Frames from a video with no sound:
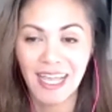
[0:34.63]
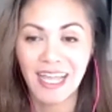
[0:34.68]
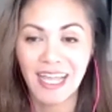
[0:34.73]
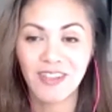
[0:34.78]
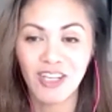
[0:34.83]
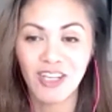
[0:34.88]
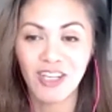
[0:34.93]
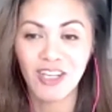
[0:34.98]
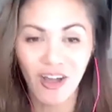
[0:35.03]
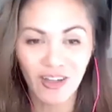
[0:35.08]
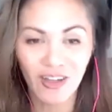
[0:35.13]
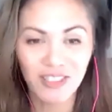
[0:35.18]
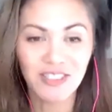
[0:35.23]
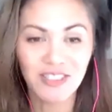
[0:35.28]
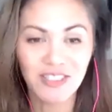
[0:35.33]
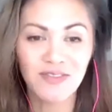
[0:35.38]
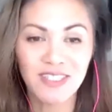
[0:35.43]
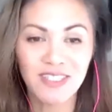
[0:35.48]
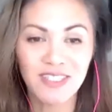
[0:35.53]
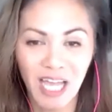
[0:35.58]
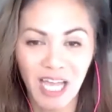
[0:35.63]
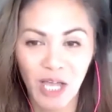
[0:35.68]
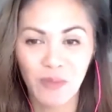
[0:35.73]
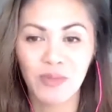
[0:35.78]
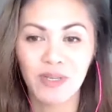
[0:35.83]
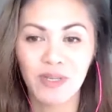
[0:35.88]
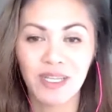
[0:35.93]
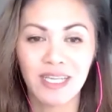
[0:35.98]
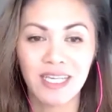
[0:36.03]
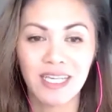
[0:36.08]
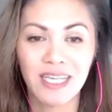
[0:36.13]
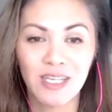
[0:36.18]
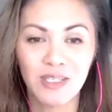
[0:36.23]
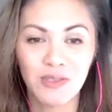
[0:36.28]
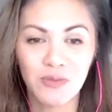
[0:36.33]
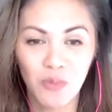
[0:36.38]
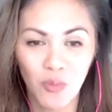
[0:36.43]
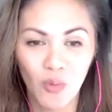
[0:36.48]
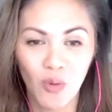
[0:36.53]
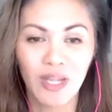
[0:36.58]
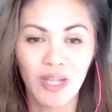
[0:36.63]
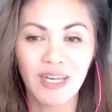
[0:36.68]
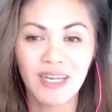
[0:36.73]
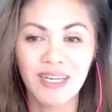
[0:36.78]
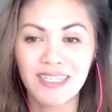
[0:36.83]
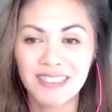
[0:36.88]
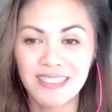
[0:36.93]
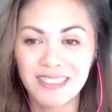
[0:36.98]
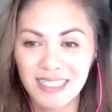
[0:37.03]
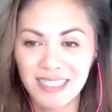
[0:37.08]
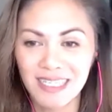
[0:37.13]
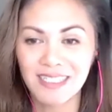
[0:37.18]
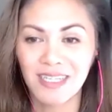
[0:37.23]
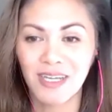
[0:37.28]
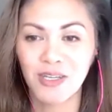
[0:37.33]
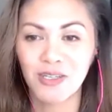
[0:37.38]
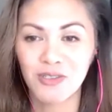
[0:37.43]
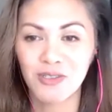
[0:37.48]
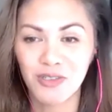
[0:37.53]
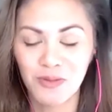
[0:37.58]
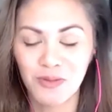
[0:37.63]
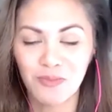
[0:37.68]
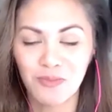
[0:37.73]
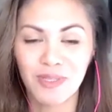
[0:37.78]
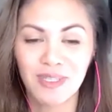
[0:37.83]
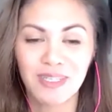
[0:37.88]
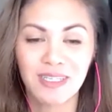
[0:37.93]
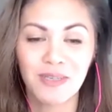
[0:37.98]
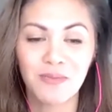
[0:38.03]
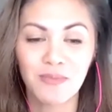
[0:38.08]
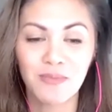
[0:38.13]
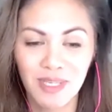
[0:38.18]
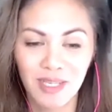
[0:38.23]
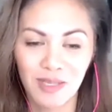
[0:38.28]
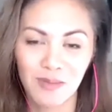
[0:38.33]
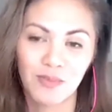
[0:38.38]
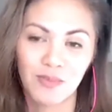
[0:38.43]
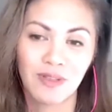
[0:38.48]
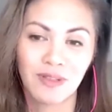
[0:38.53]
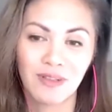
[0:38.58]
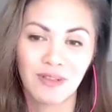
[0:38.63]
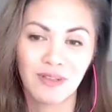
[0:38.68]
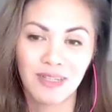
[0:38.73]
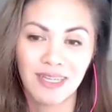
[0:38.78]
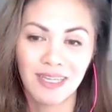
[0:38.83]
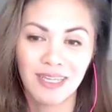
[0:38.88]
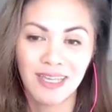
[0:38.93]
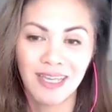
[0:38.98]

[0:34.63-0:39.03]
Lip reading: The odds of this happening is 1 in 600 million people.